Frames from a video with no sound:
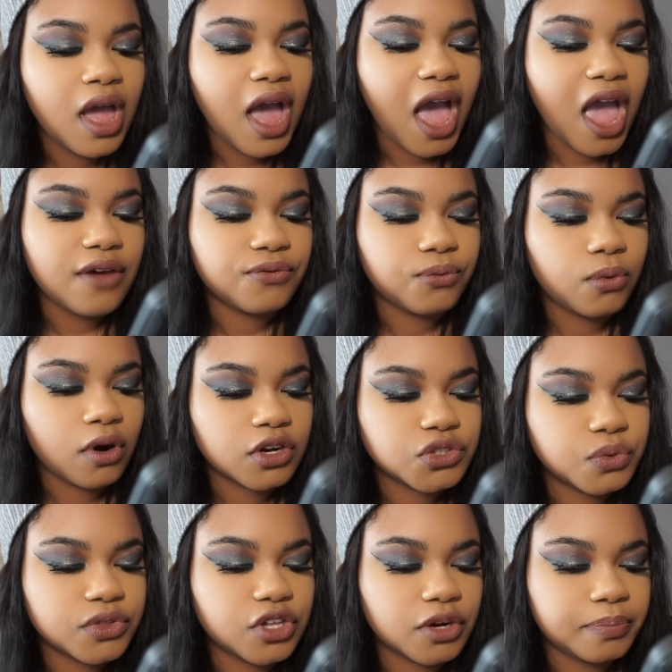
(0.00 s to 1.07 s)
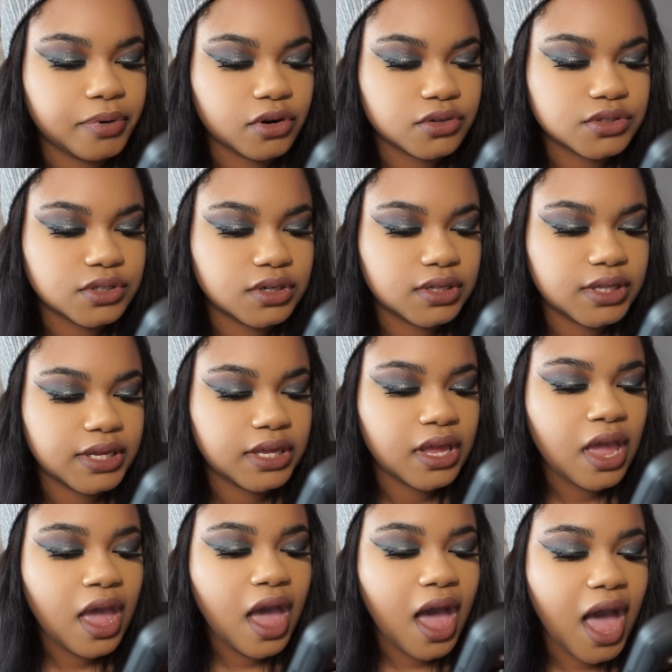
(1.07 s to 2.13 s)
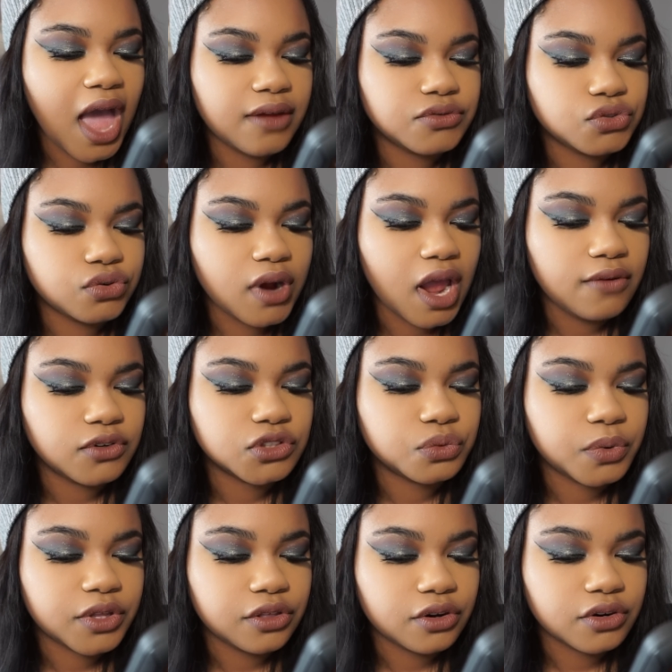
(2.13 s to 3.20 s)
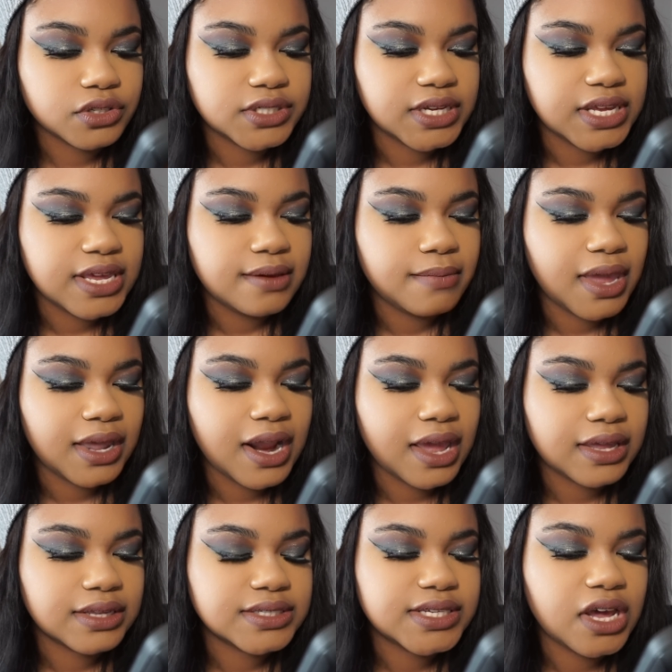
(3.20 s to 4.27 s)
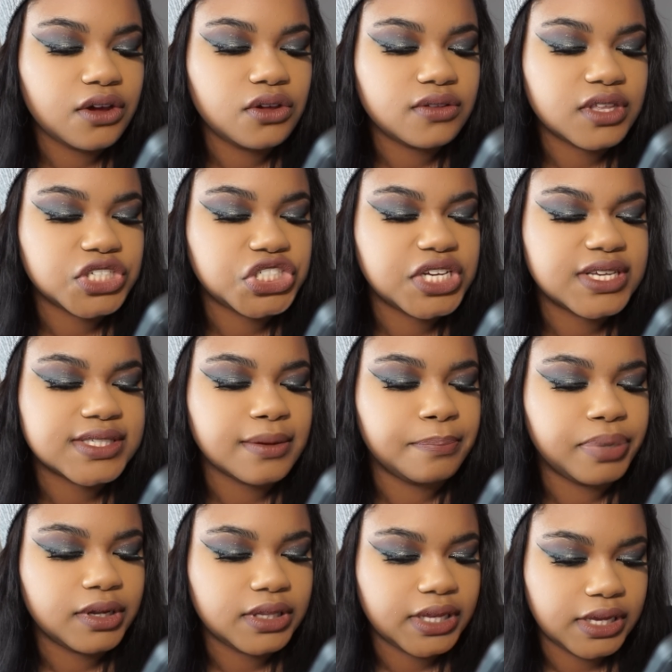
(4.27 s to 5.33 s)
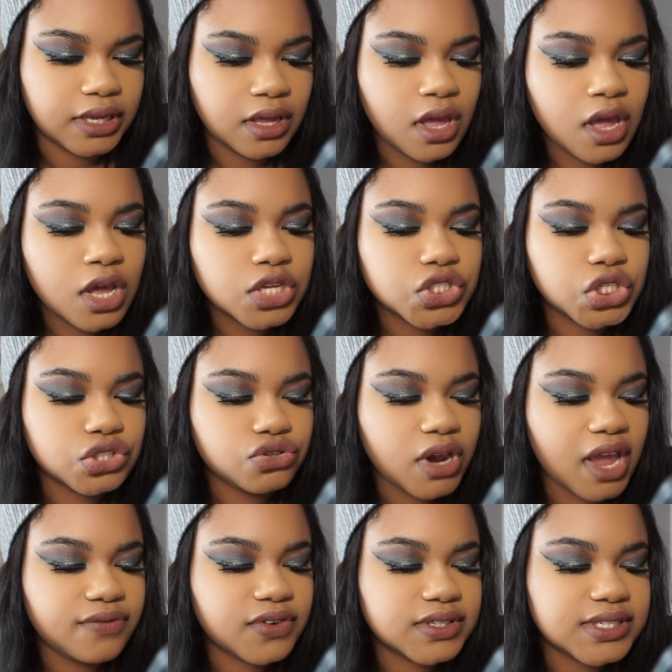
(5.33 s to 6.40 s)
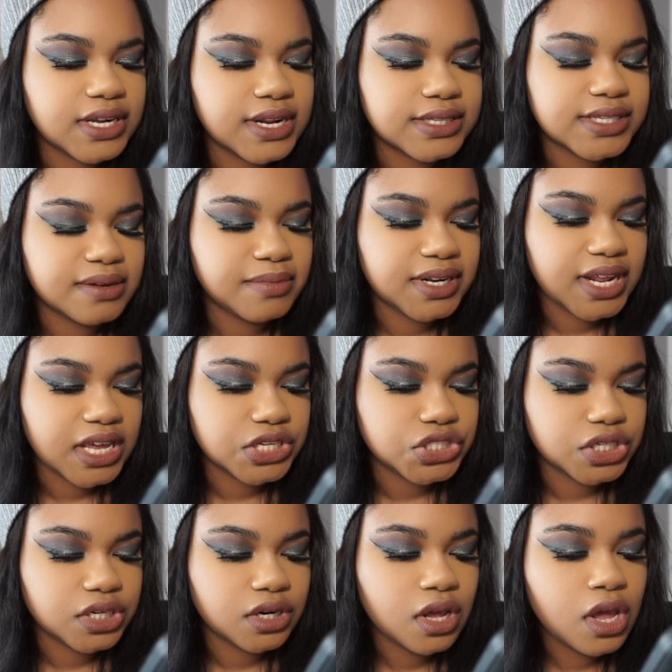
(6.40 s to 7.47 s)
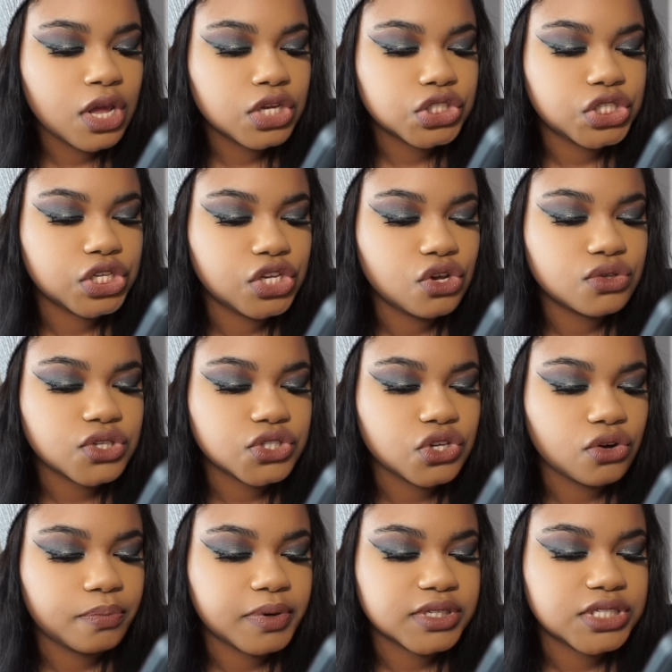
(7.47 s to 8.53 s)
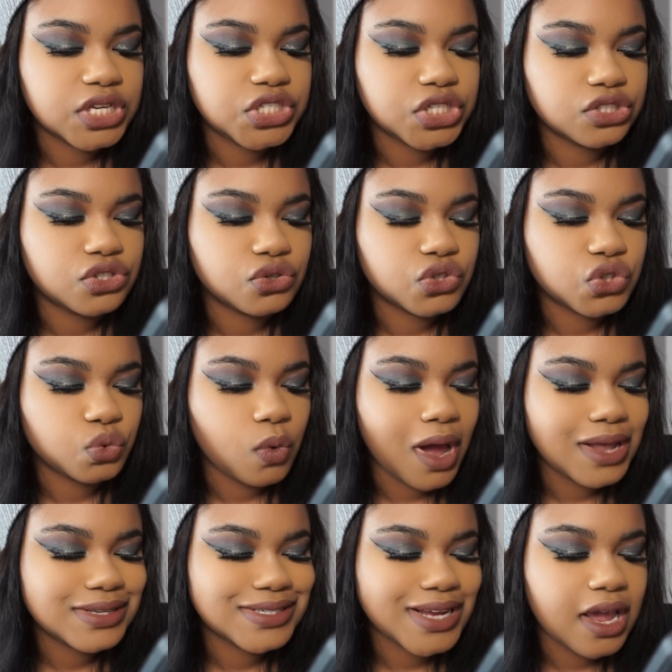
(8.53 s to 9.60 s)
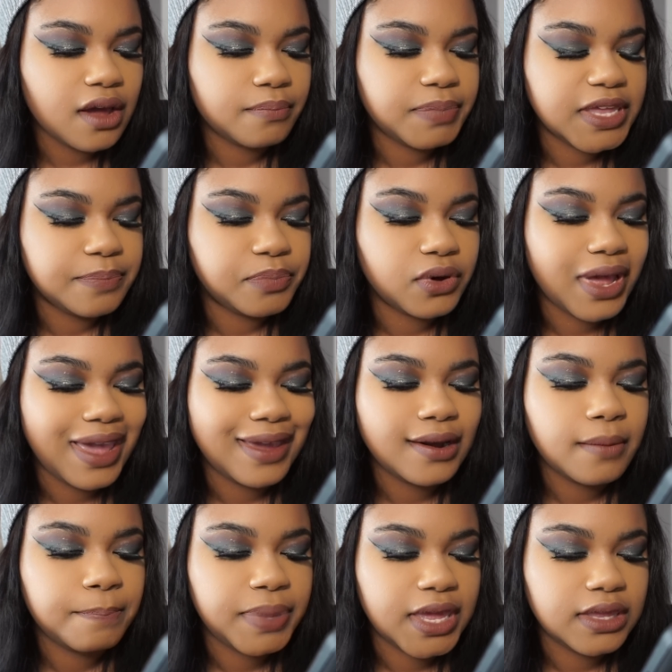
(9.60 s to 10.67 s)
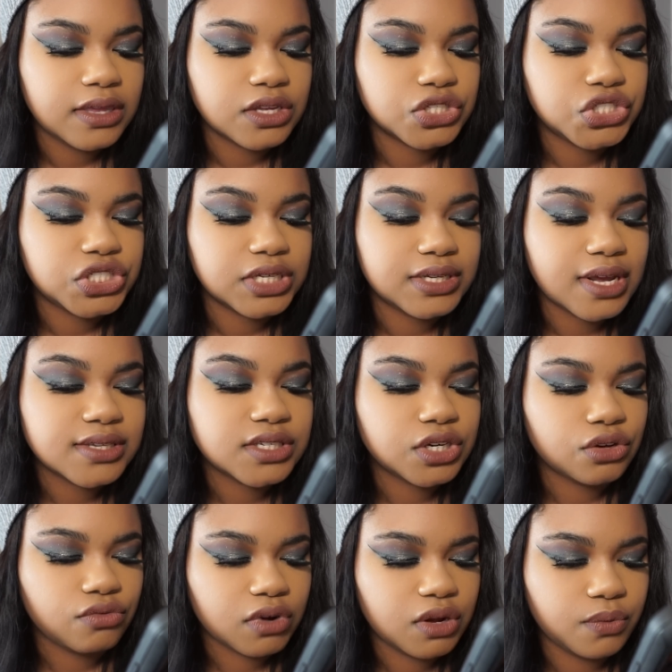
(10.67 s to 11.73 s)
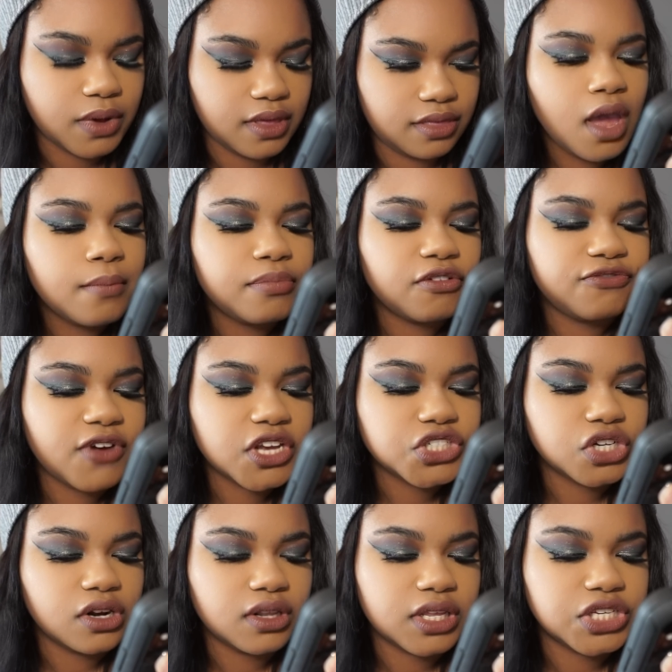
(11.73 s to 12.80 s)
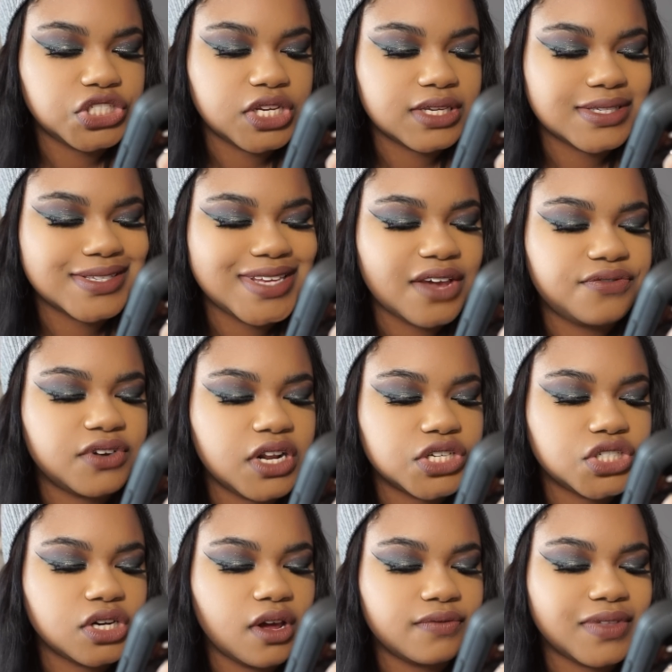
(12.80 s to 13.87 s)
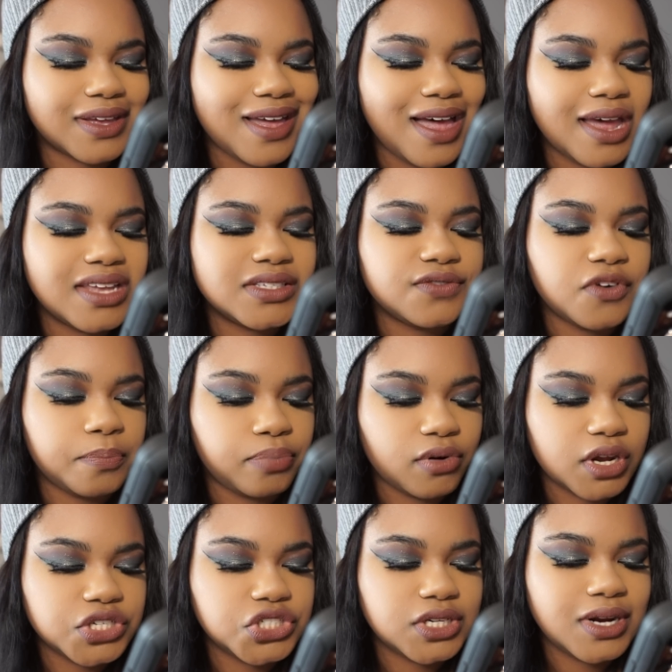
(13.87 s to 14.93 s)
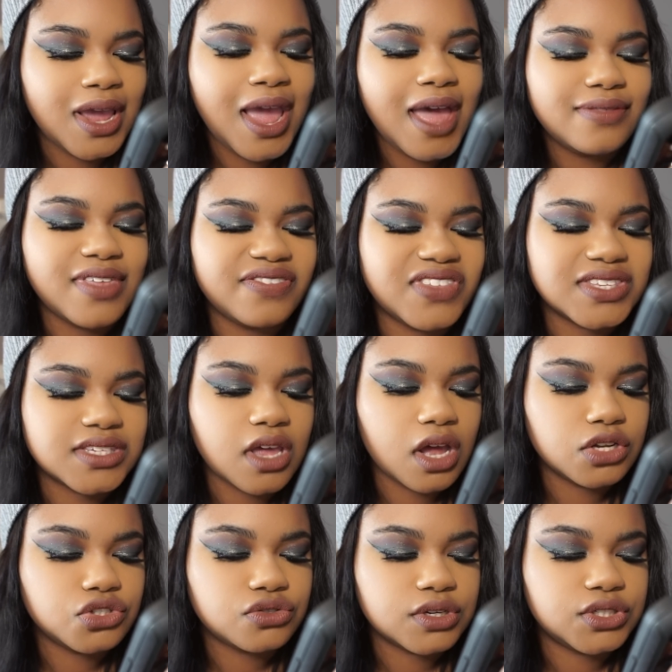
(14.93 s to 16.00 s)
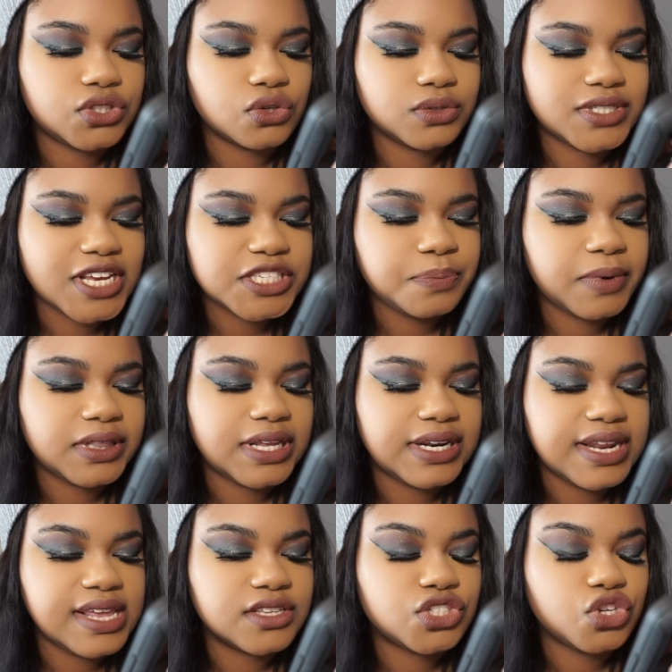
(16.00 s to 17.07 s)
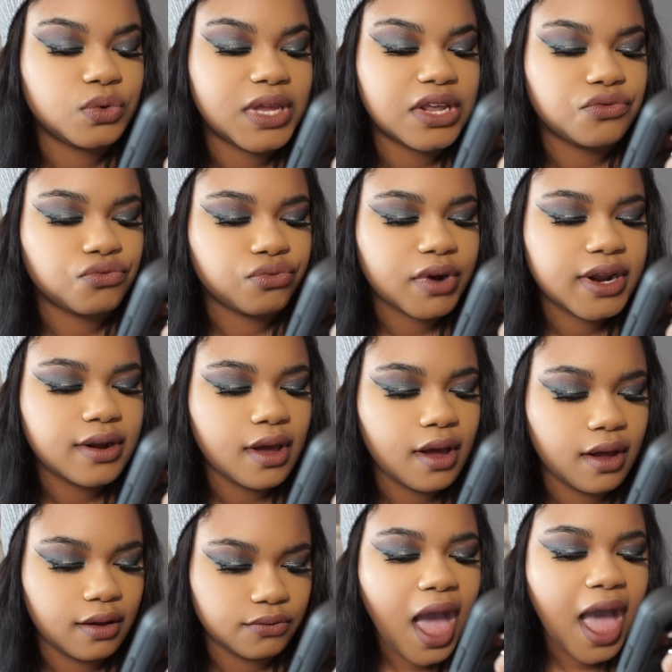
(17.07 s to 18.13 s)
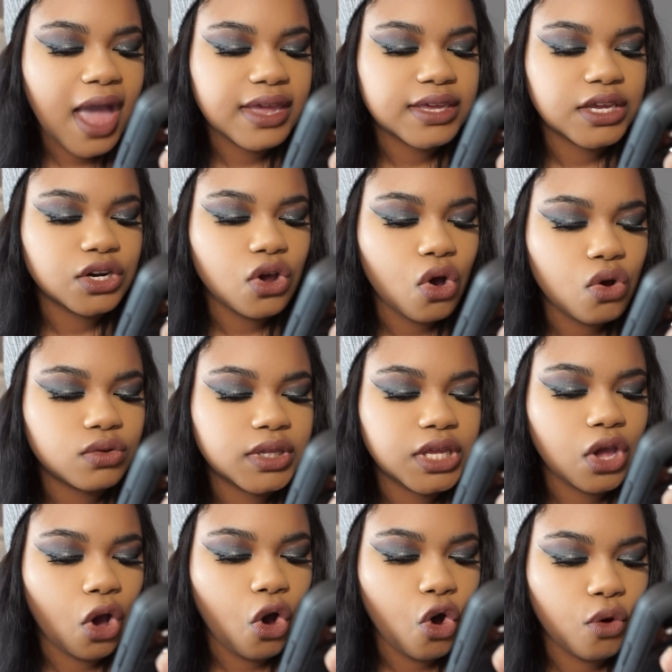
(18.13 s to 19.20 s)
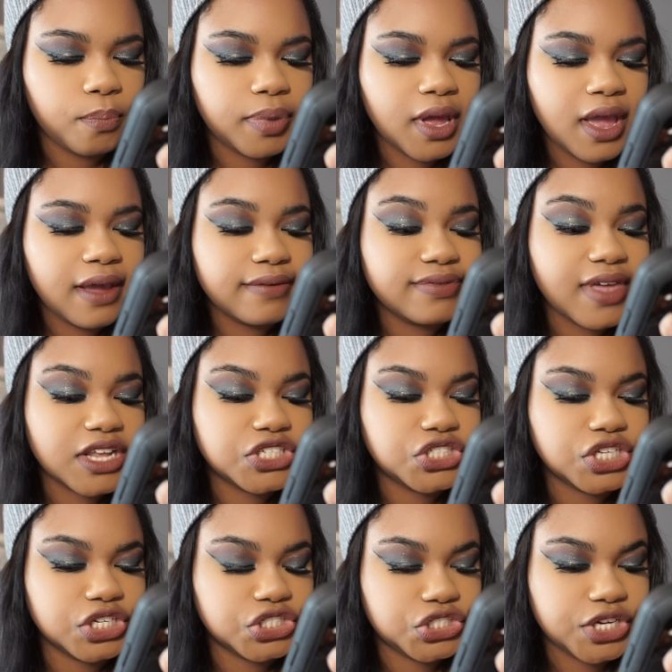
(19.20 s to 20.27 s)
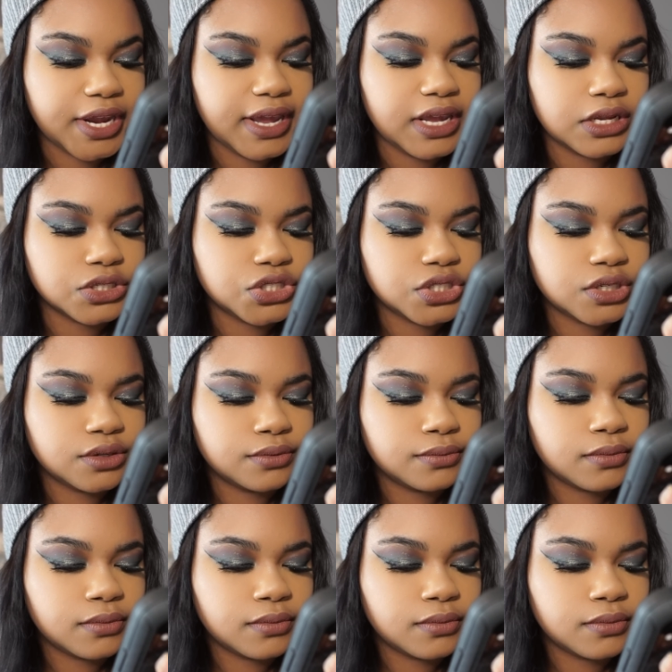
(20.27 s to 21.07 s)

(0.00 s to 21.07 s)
I've worked with her personally. I've traveled with her team, and I can tell you that she is a bully. She traffics in intimidation. She uses her position to swat down people and opinions she doesn't agree with. Professionally, she is a definition of the kinds of oppression that this country so desperately needs to get rid of. I can only hope that she's changed.